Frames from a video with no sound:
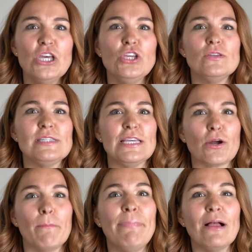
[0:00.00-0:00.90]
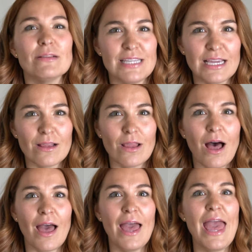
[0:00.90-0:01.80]
You see her belting a
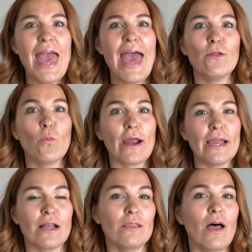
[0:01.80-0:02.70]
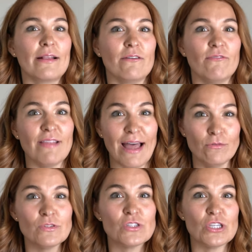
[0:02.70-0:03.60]
lot and wearing a lot of
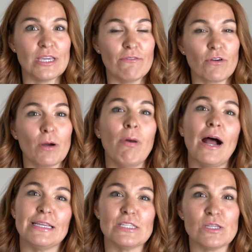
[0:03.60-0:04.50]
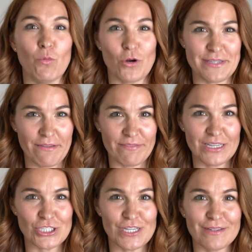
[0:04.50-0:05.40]
flounce to give her body some more
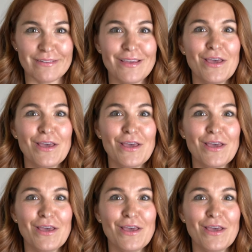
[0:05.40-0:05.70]
definition.